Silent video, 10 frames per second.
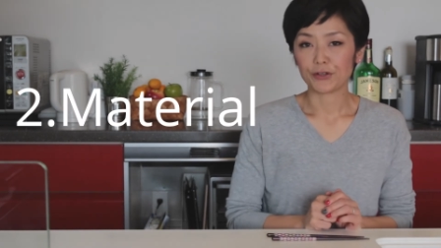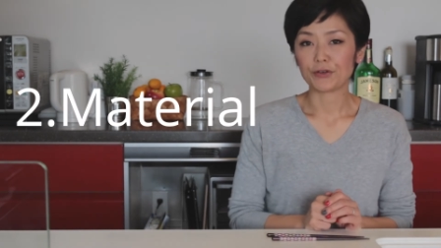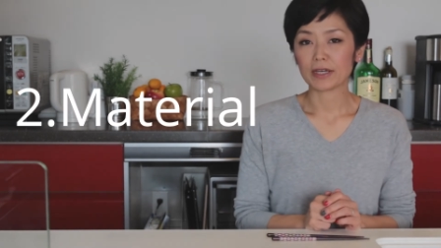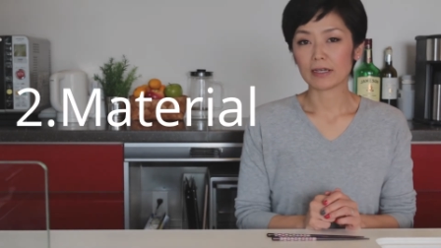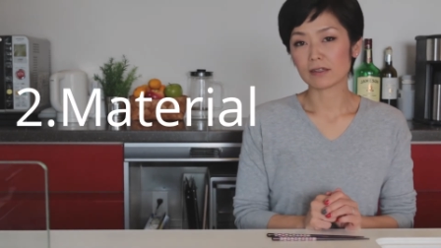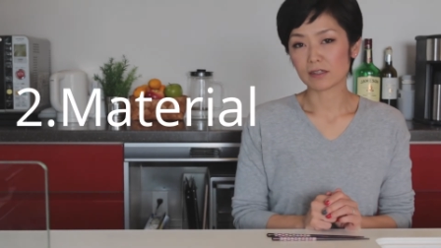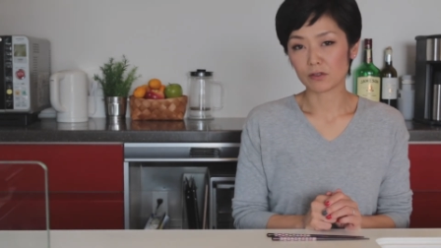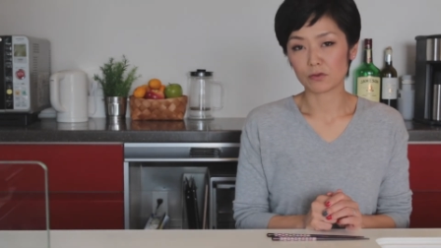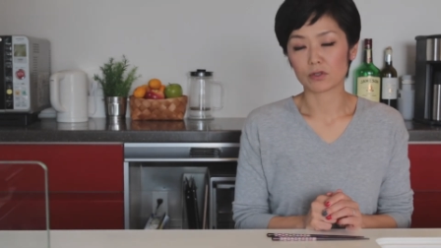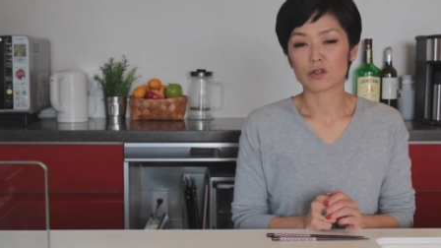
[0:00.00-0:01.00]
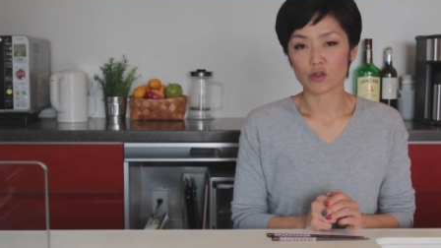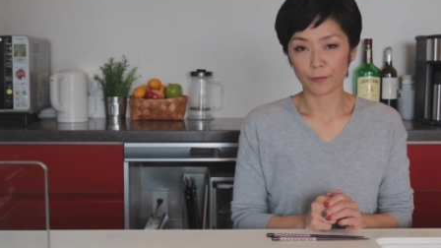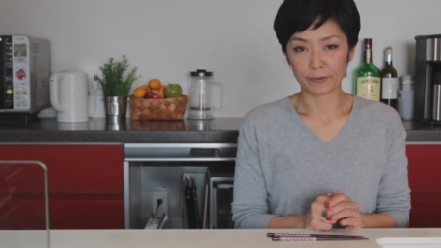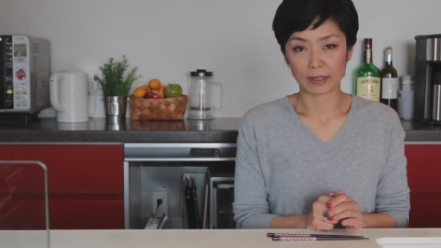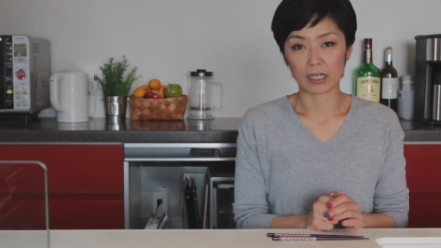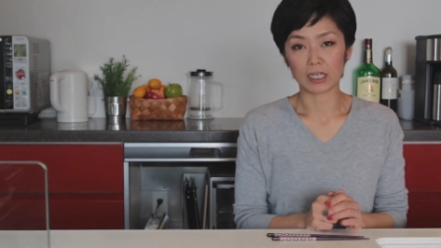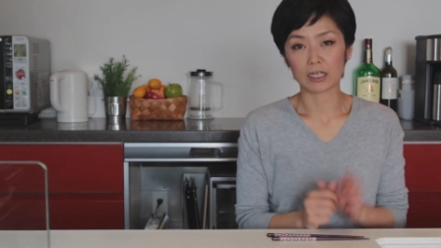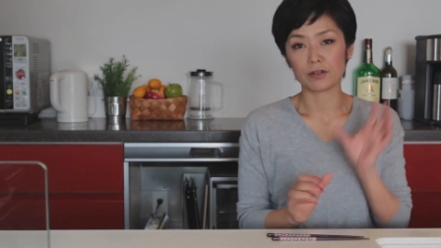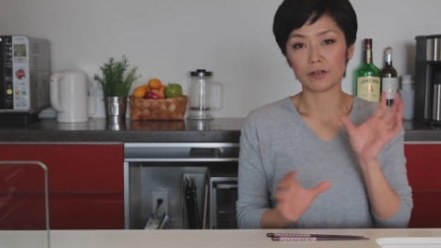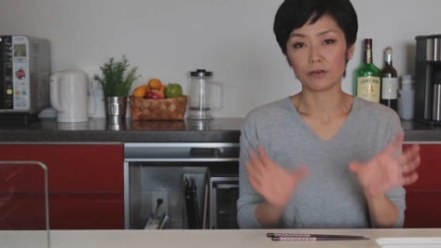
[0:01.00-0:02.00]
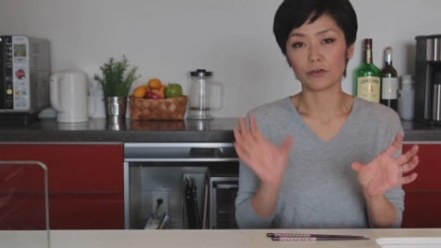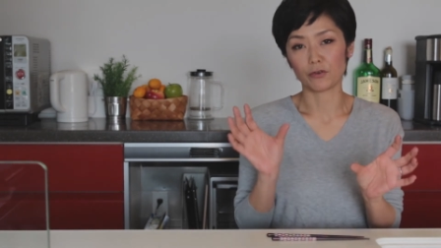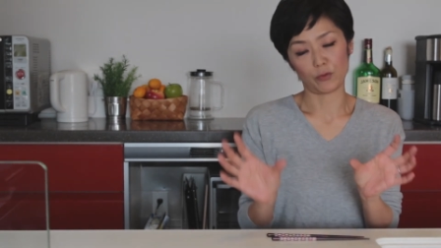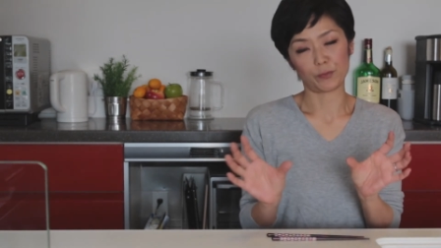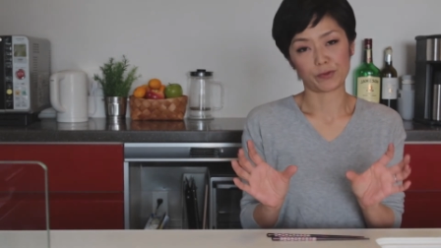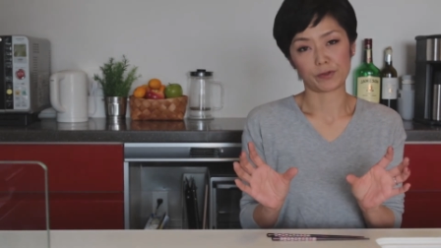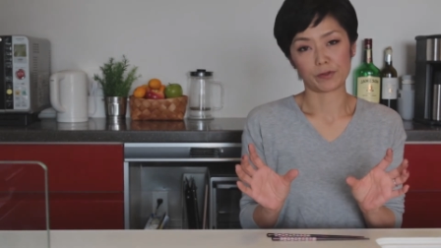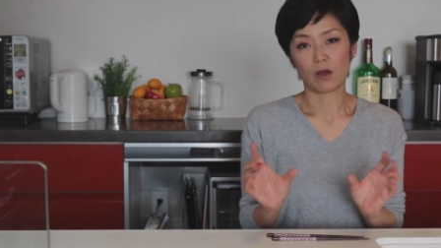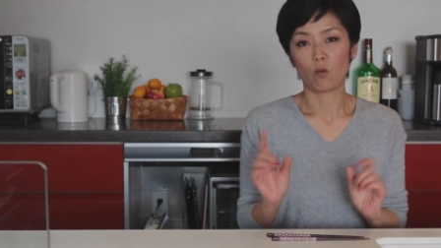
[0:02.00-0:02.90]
You can sort chopstick in two groups.